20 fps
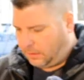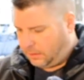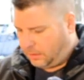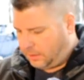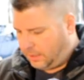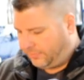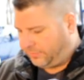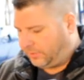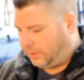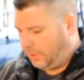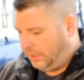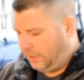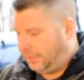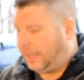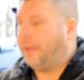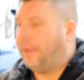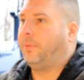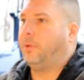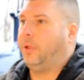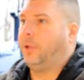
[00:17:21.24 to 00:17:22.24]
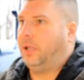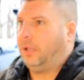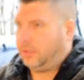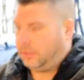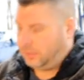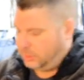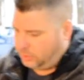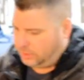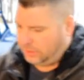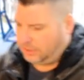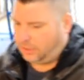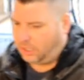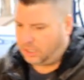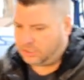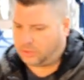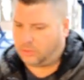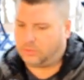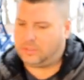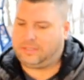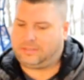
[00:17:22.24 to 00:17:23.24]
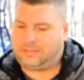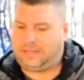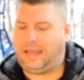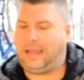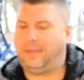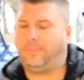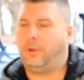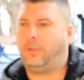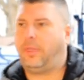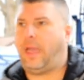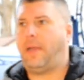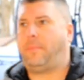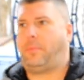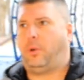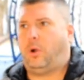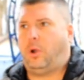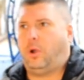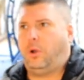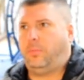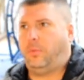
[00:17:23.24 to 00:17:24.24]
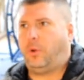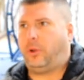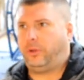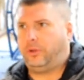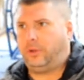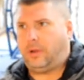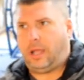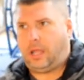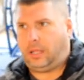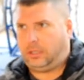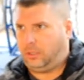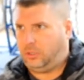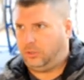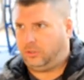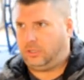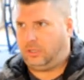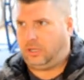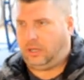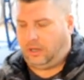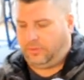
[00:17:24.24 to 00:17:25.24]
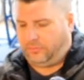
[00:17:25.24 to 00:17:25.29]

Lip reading: Have to enable it. You can also disable that probe when you're not using it,